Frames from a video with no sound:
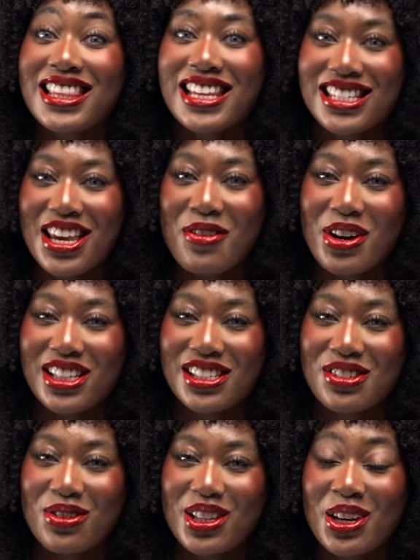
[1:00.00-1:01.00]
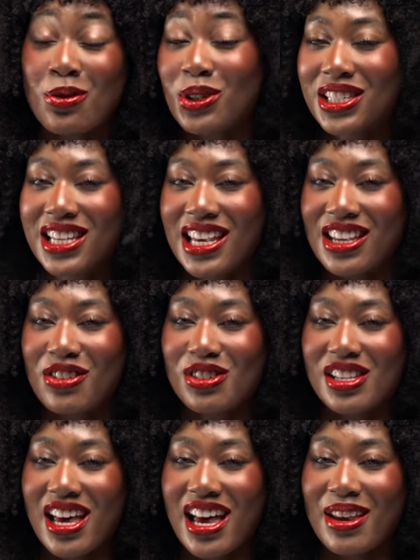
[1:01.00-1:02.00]
let's get right into it. I don't want to take your
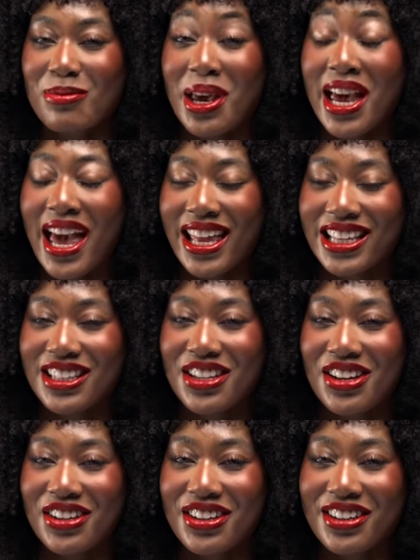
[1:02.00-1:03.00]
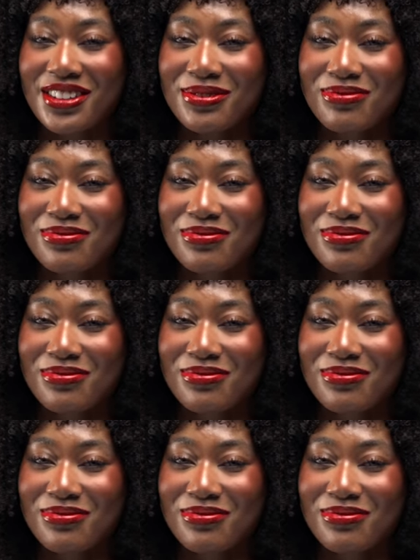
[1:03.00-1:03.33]
time any longer.